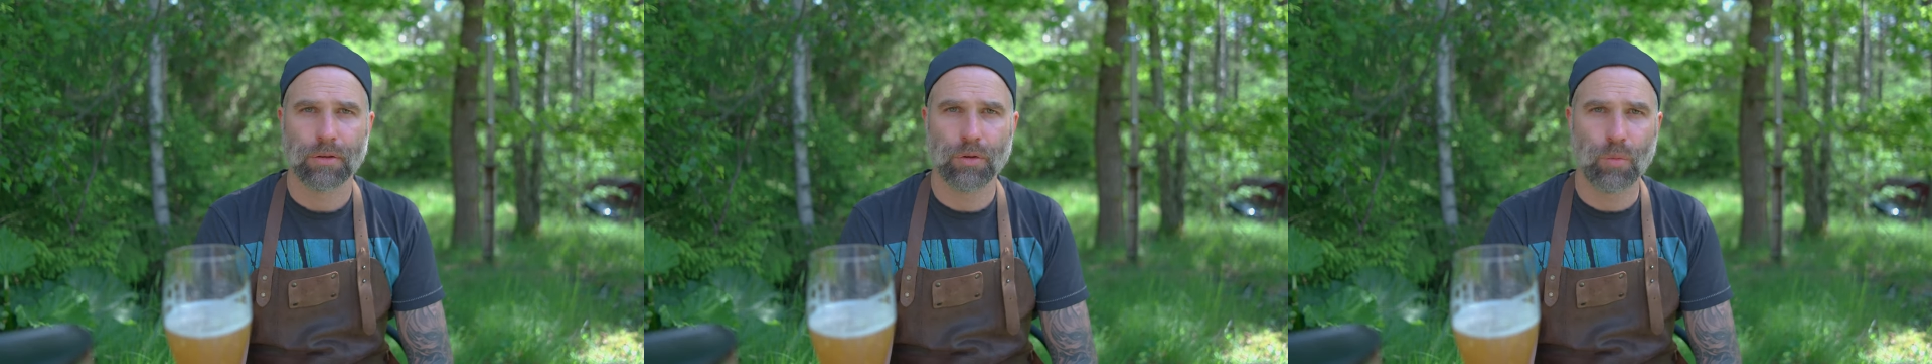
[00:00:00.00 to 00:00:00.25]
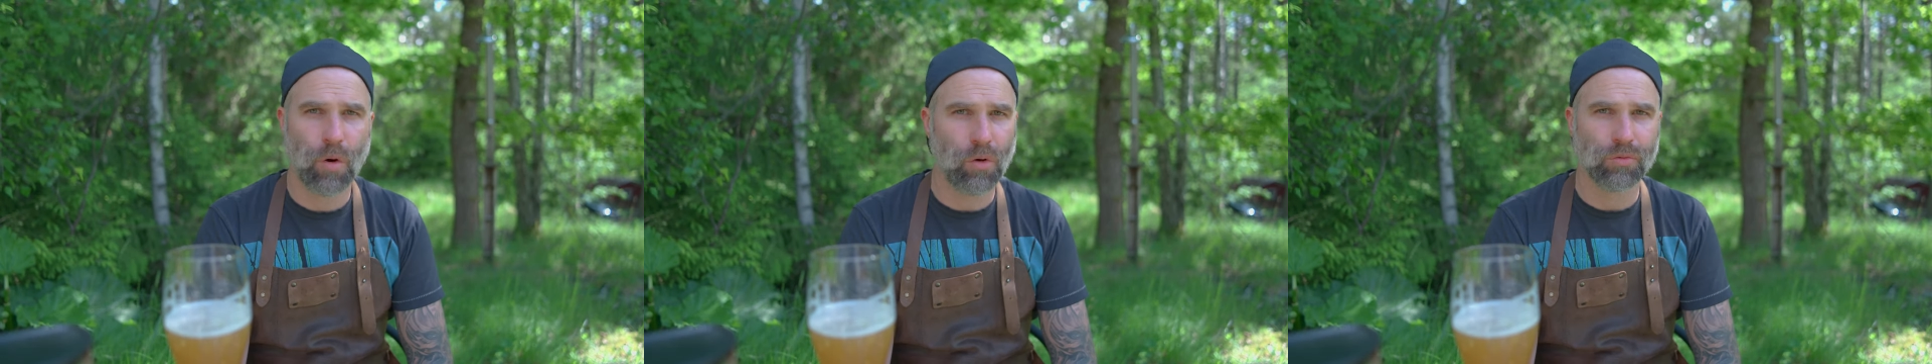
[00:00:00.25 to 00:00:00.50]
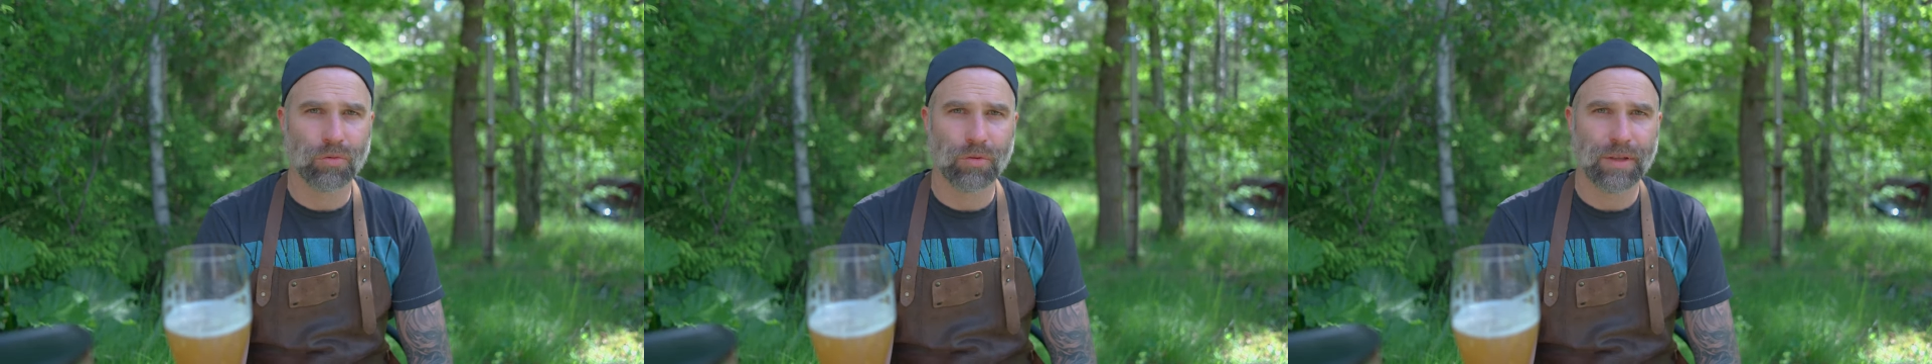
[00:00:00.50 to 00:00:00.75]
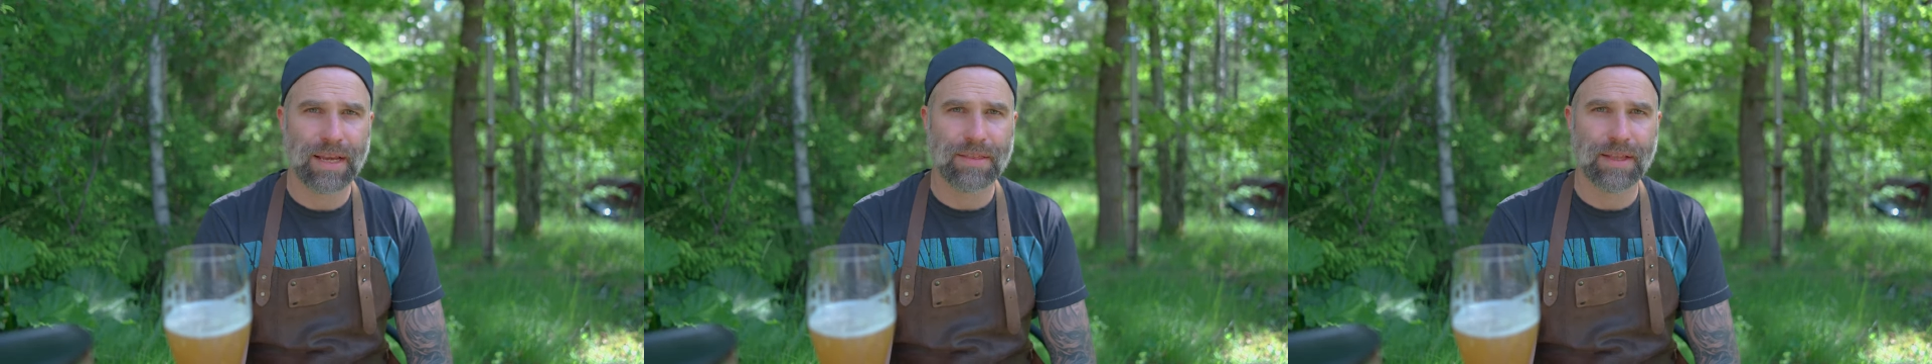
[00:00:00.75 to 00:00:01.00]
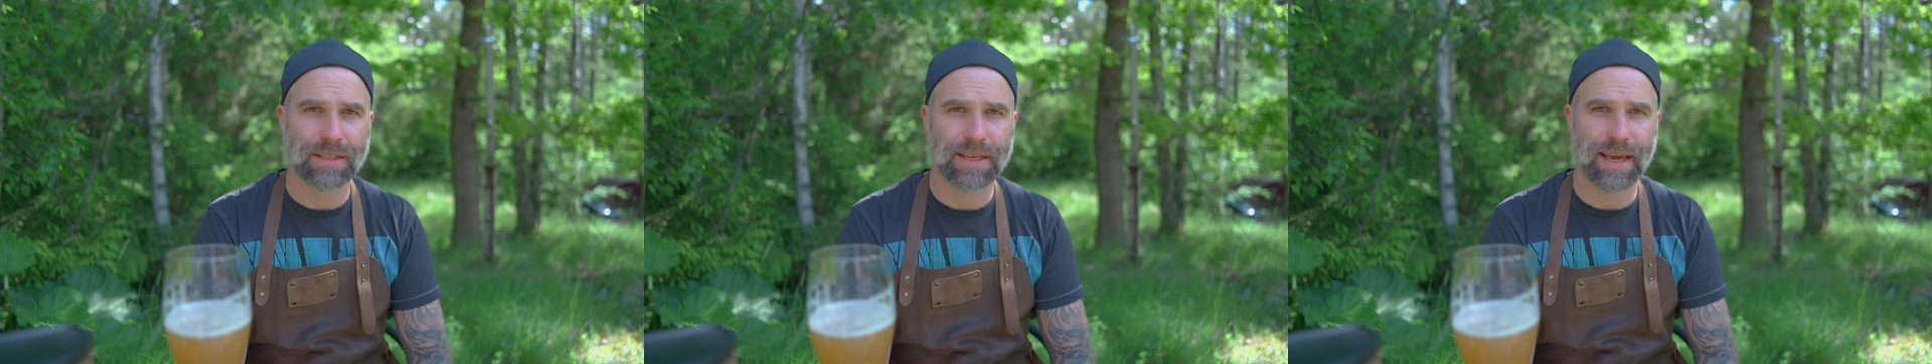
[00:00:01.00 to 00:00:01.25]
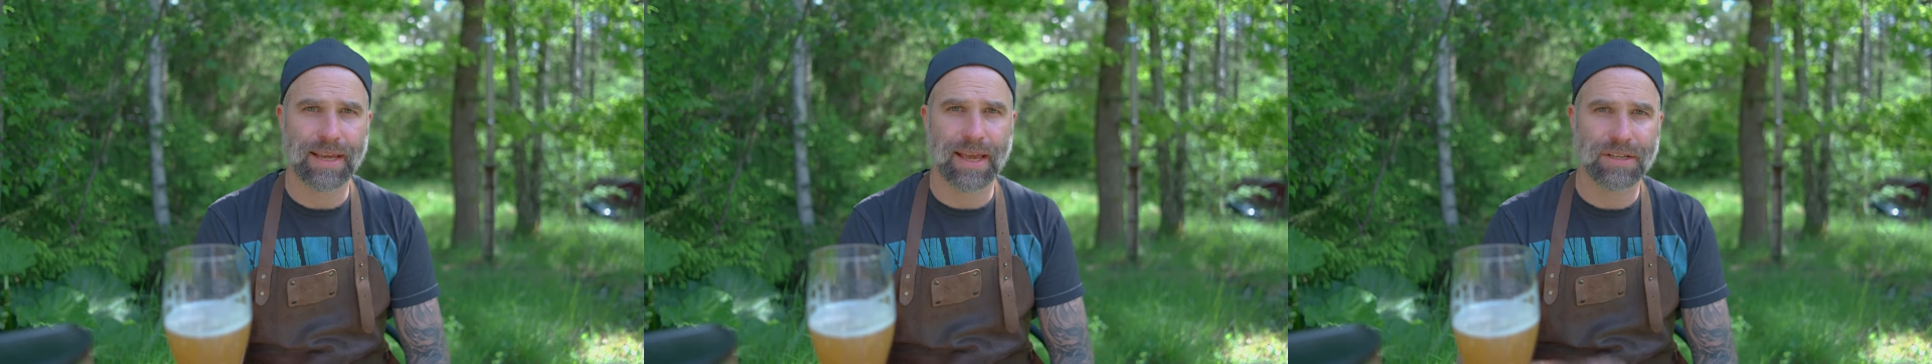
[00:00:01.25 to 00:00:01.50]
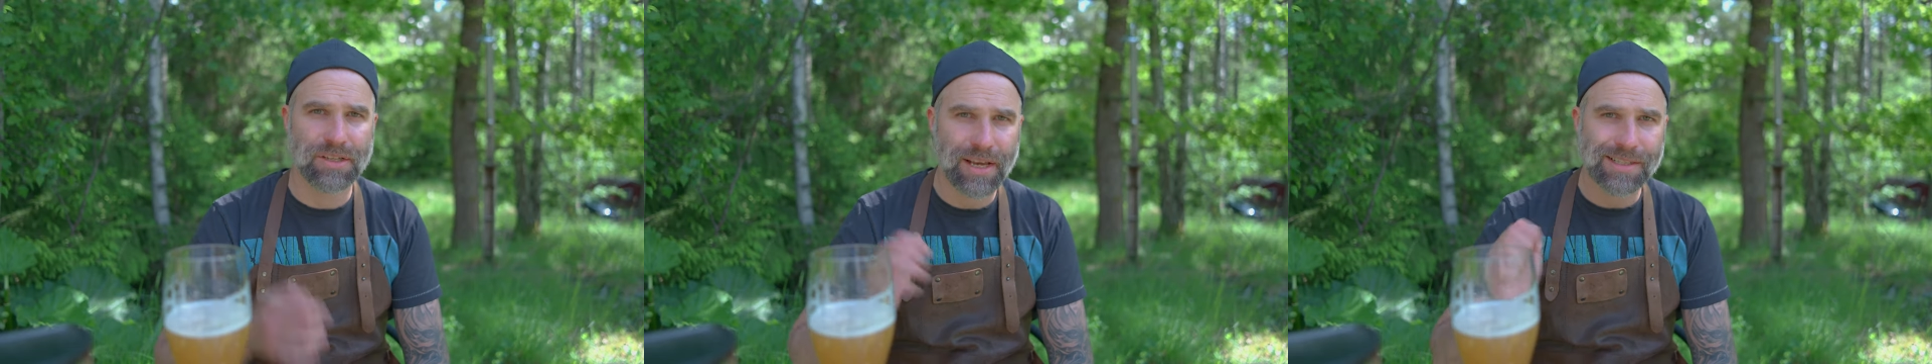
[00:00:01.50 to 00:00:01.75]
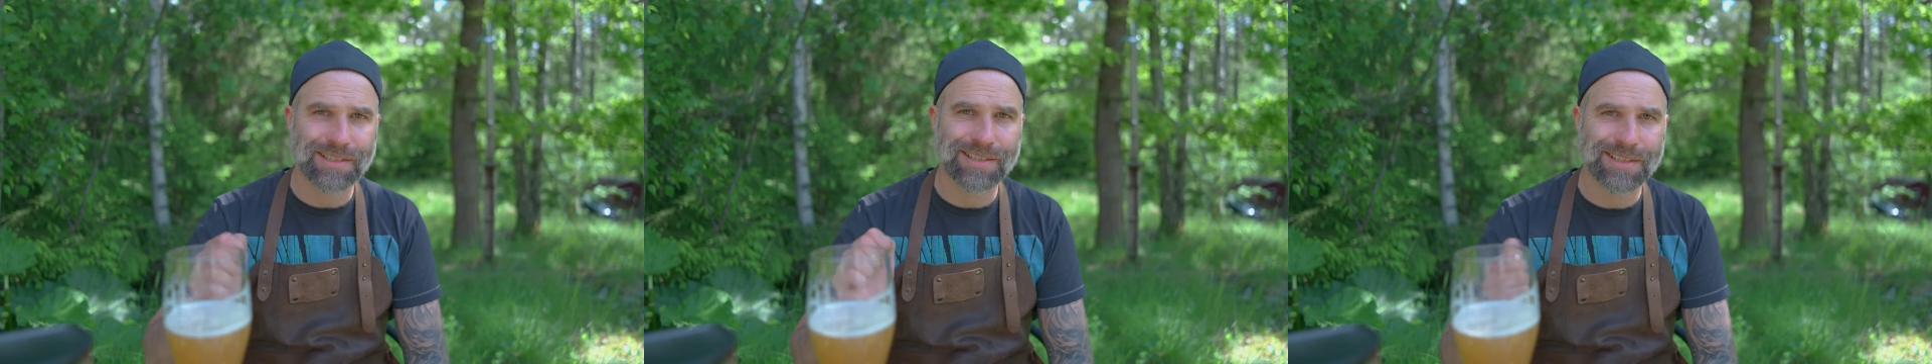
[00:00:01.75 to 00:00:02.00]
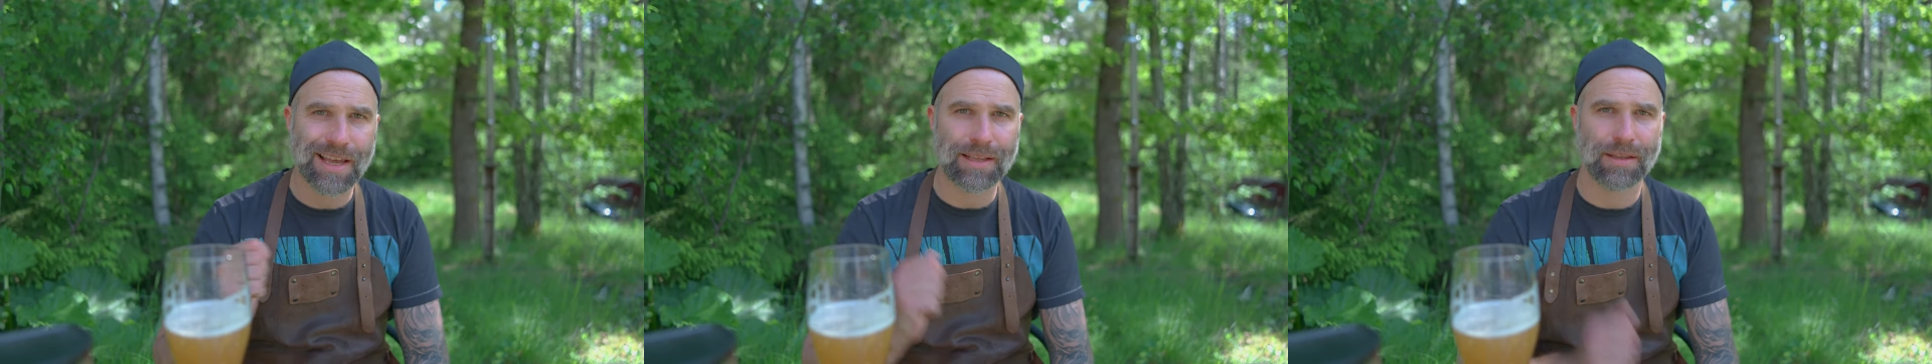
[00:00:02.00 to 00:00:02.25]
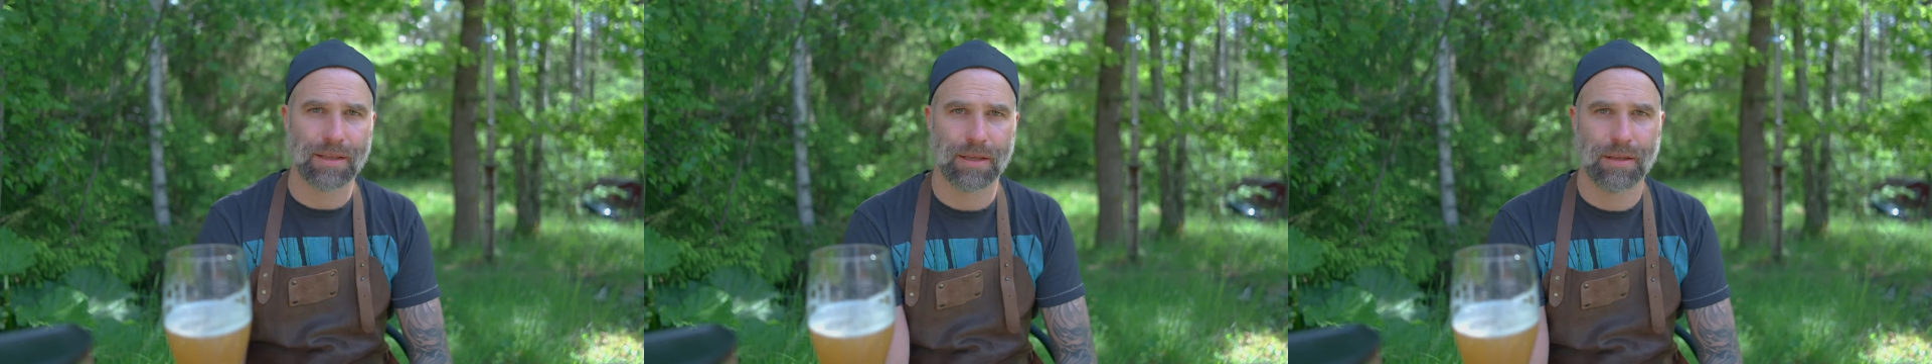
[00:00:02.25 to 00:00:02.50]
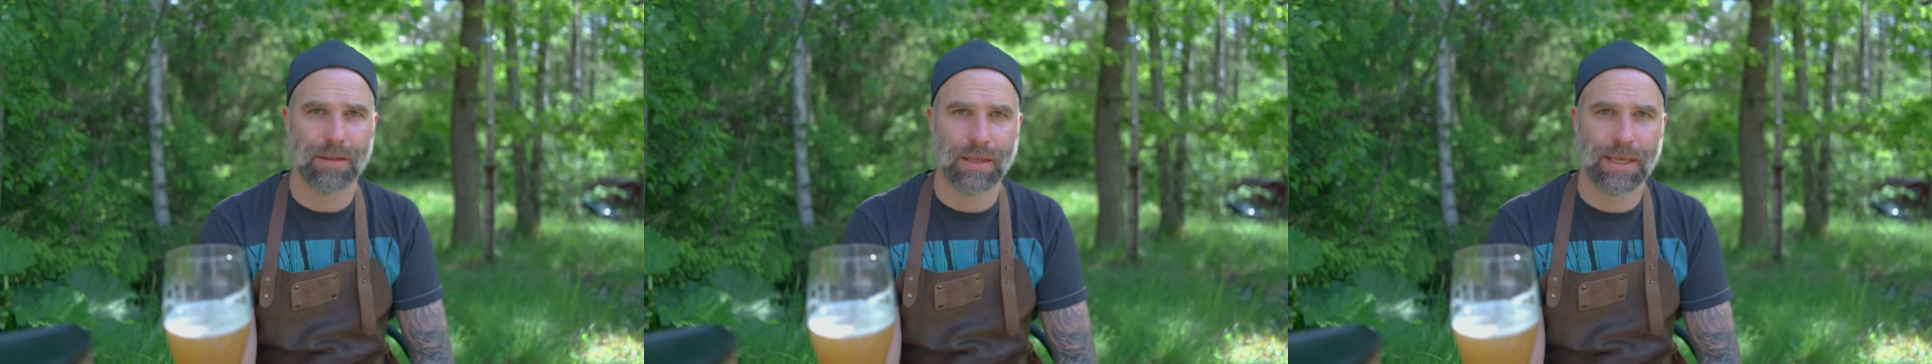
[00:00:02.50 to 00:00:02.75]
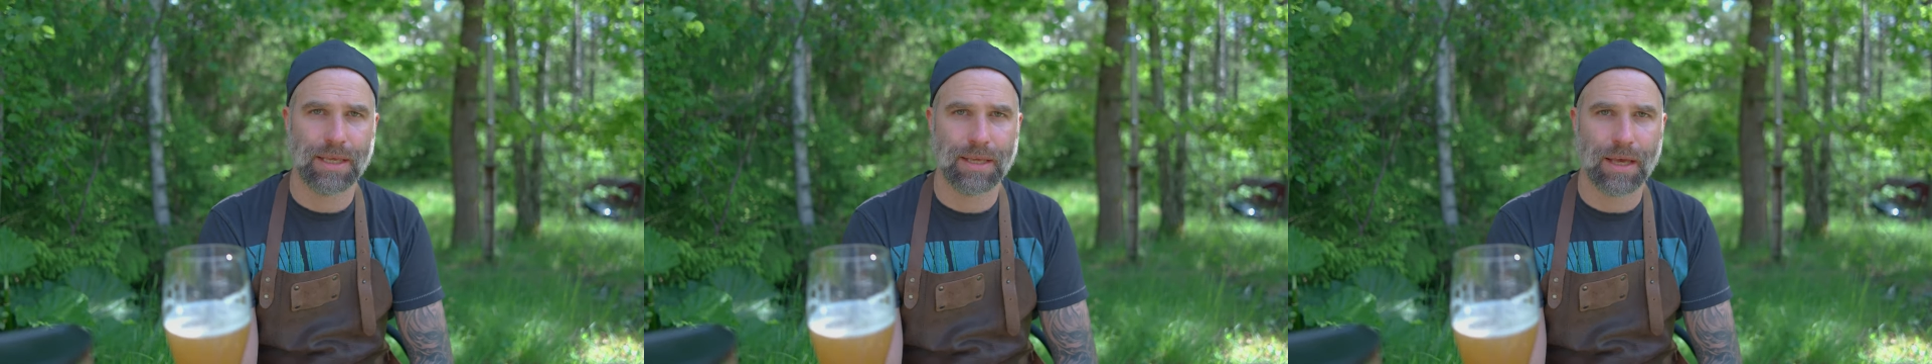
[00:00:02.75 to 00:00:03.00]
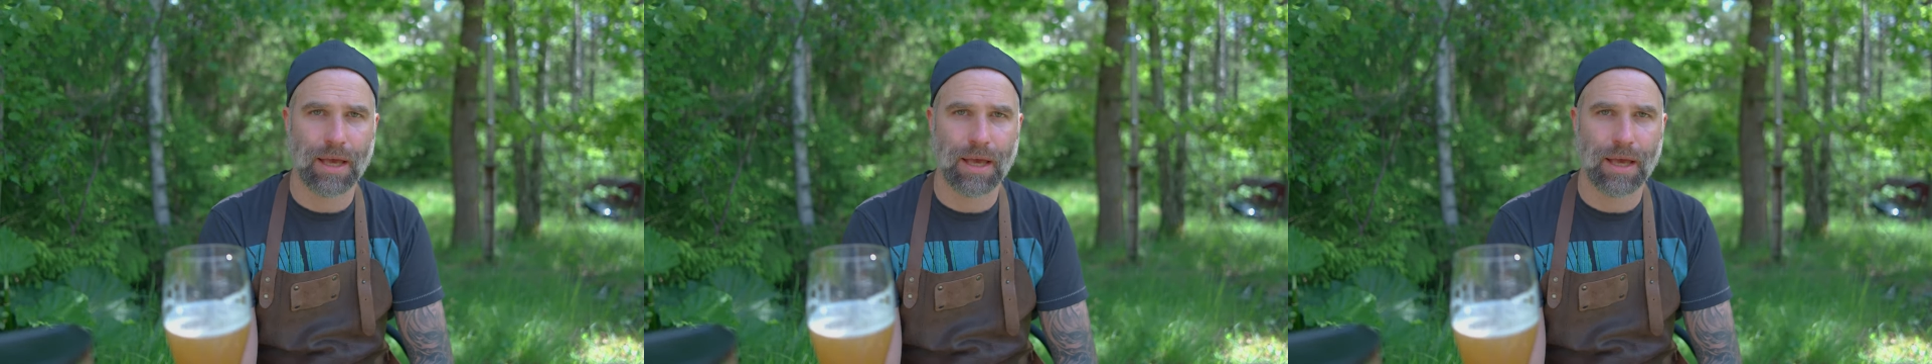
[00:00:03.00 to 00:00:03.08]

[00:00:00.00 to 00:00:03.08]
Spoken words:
you want in that cake and just set the